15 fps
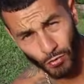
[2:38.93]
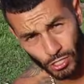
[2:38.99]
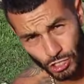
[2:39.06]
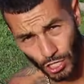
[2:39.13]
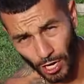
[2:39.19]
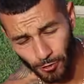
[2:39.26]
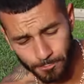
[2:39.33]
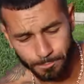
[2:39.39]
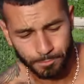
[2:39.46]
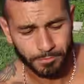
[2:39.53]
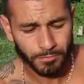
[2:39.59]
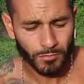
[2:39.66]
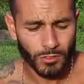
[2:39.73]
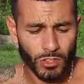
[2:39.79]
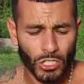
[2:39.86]
fish out,
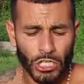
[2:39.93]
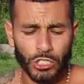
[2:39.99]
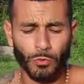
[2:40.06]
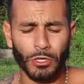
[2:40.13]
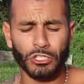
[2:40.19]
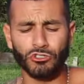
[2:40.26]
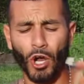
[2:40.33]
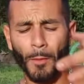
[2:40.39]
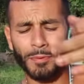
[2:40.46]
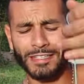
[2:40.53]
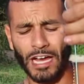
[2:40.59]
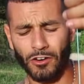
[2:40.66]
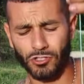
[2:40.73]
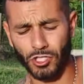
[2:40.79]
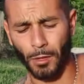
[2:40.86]
because we can drop
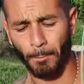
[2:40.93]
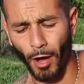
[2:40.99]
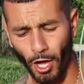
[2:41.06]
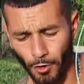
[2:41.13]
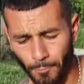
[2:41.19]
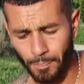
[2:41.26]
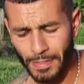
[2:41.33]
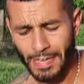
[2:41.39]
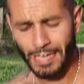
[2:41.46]
it down into the bottom.